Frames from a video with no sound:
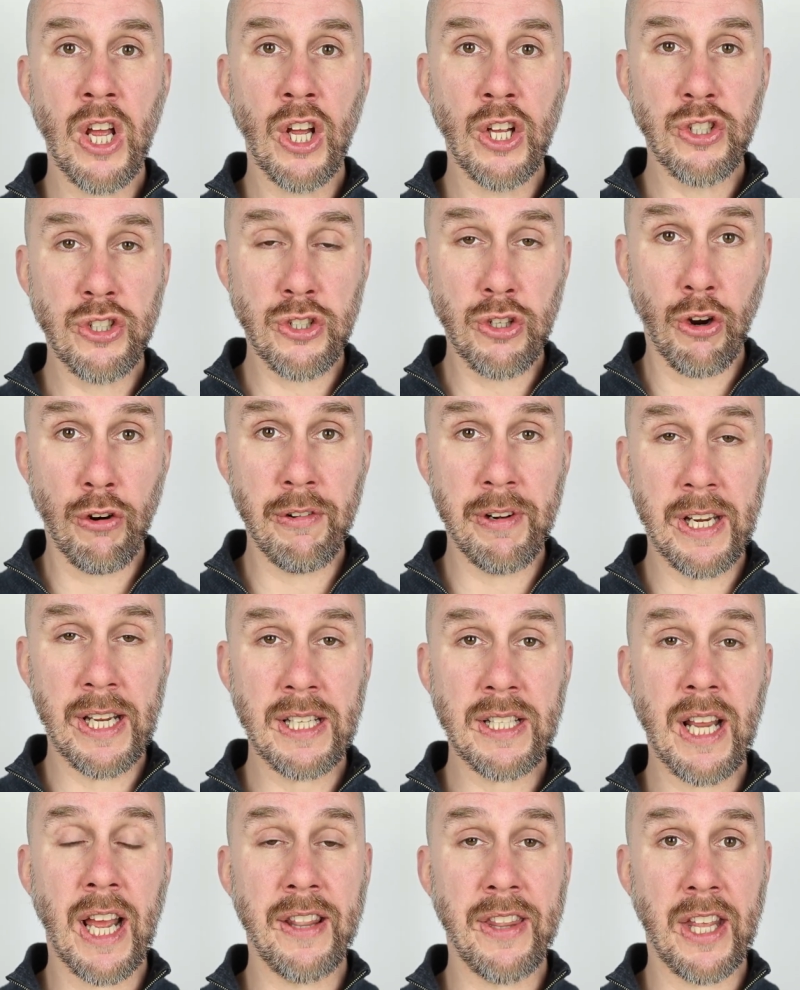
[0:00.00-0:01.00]
storing
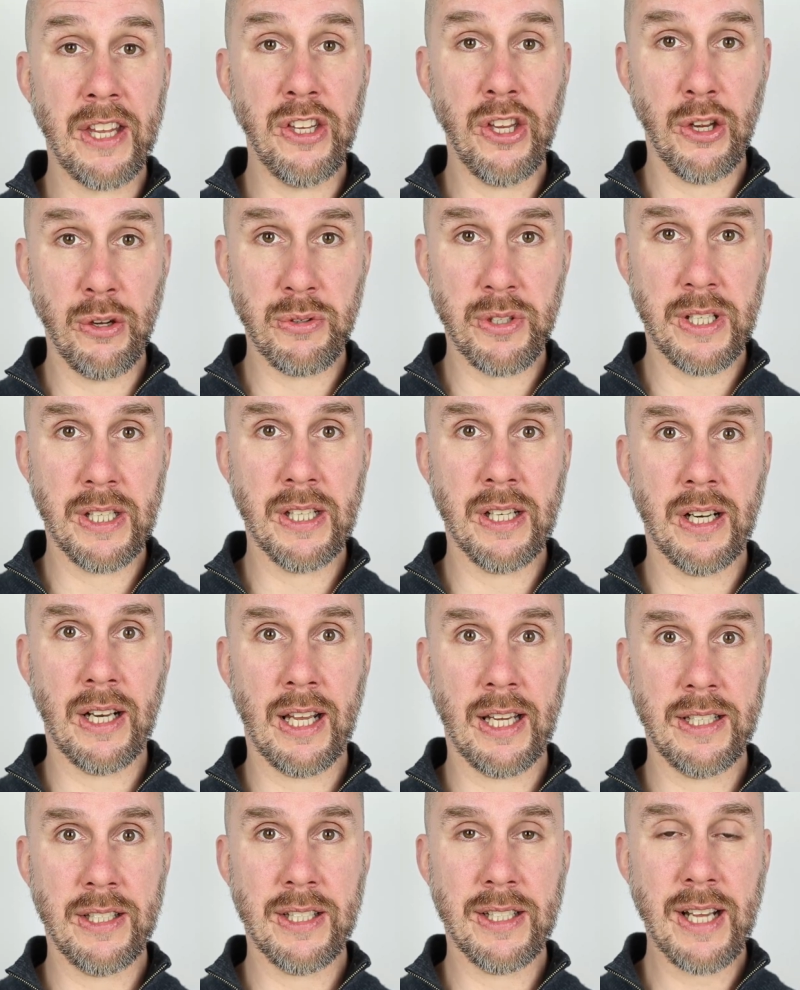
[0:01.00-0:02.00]
it and then using it at a
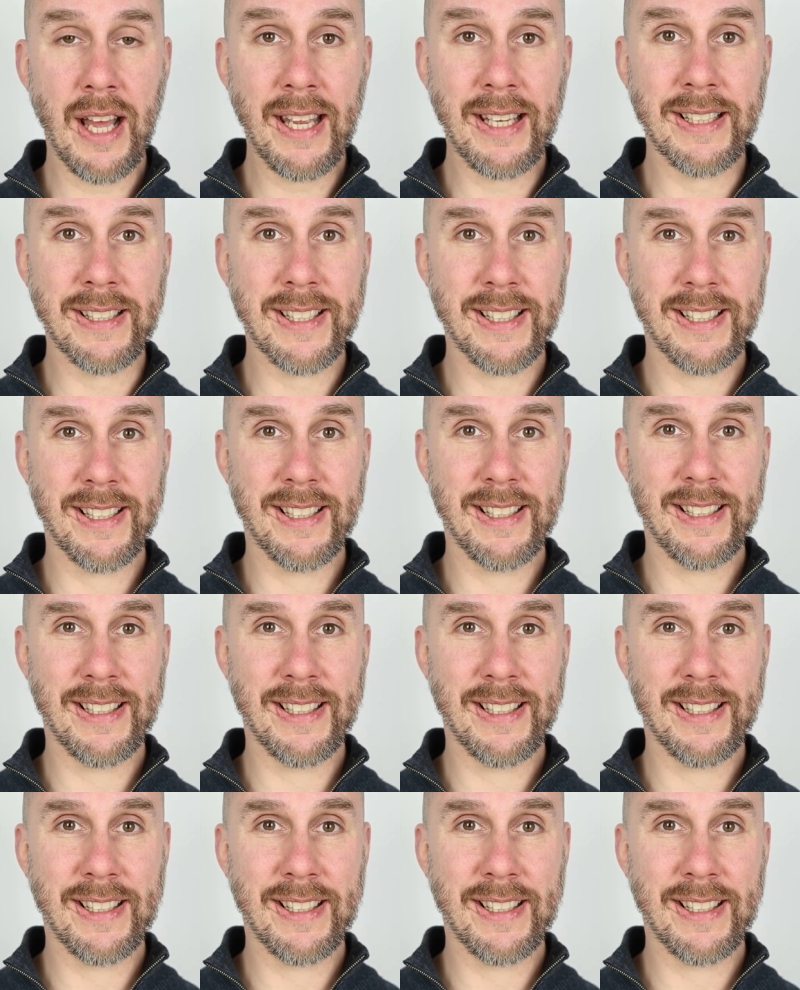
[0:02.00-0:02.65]
later date.